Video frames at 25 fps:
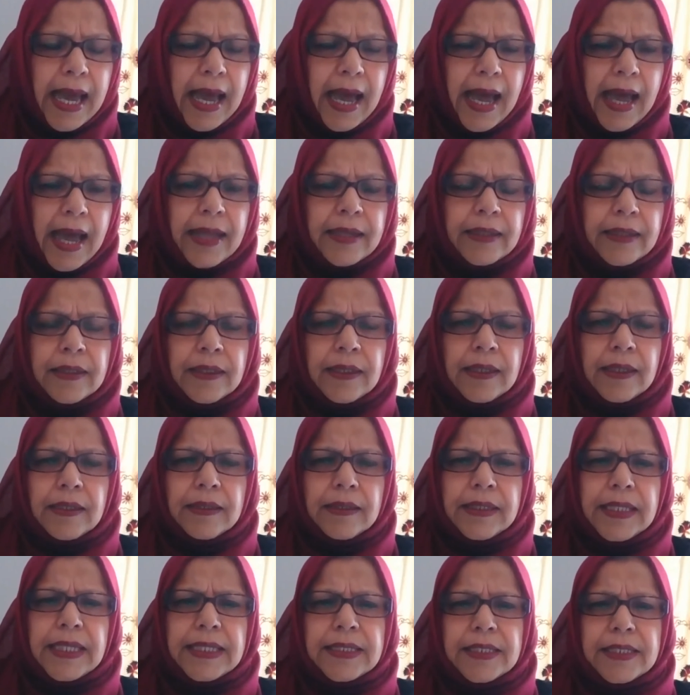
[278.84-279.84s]

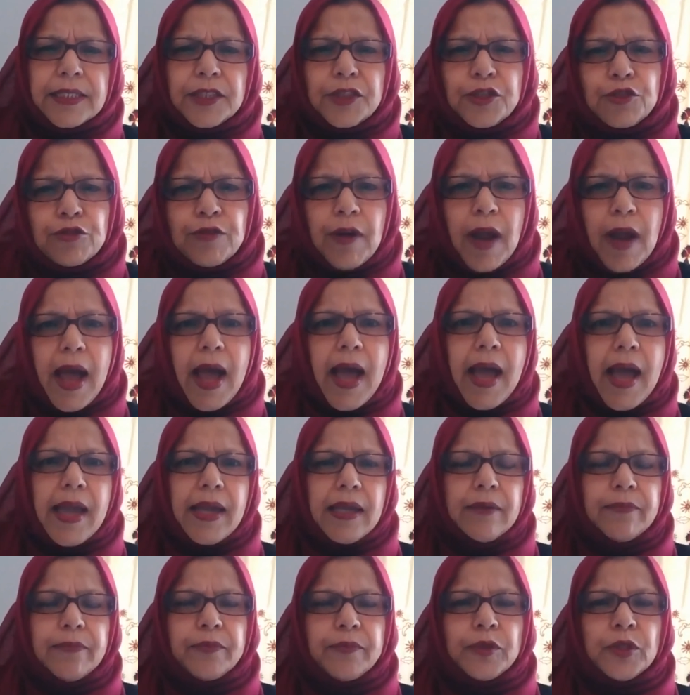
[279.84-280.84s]
and this
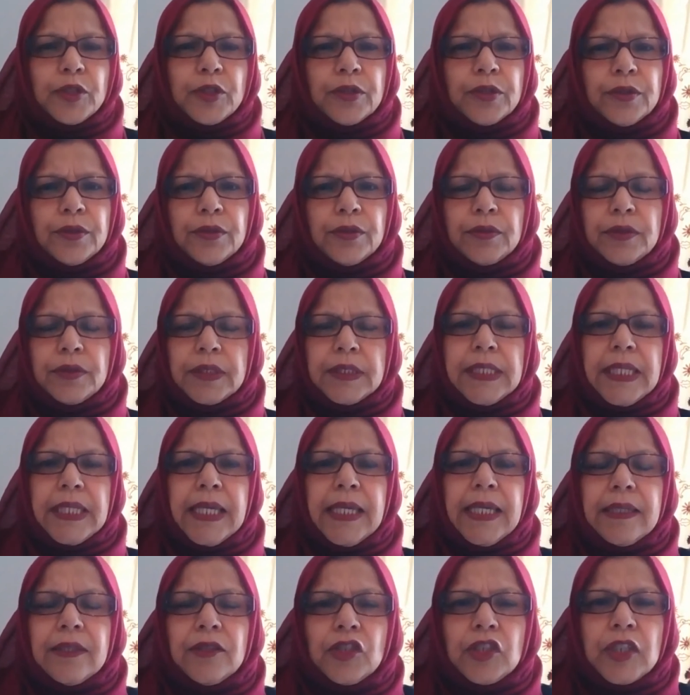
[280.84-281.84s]
drive to
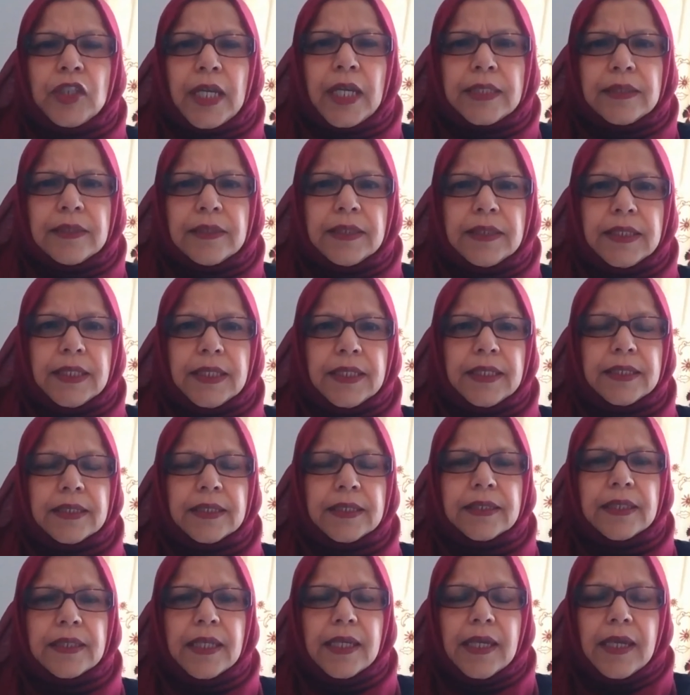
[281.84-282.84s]
see
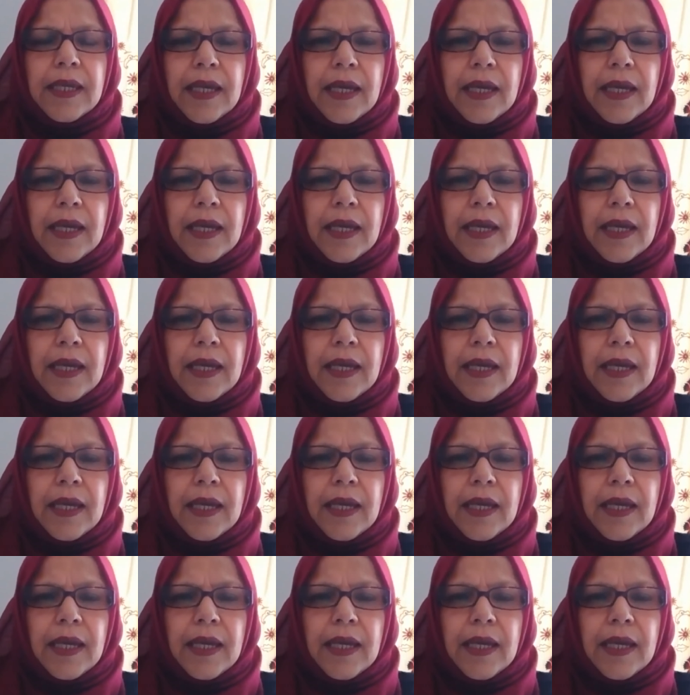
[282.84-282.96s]
injustice